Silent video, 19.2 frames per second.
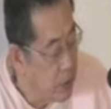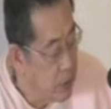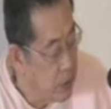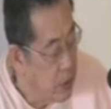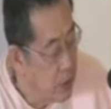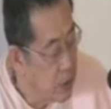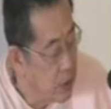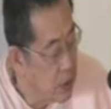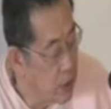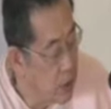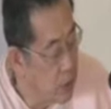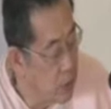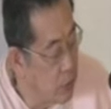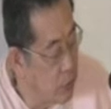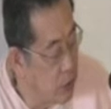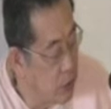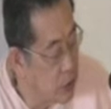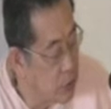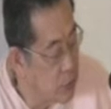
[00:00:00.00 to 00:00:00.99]
In other
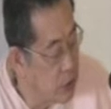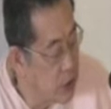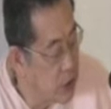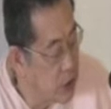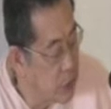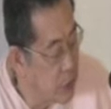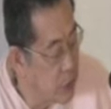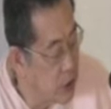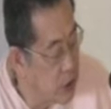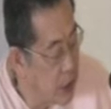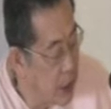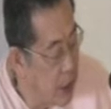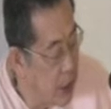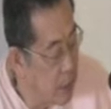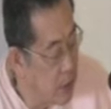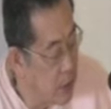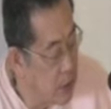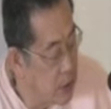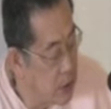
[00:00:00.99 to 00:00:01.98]
words, we experience
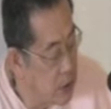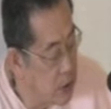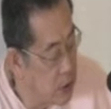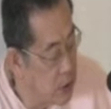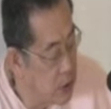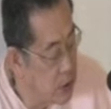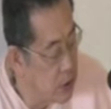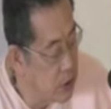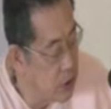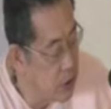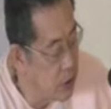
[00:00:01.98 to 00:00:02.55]
happiness and distress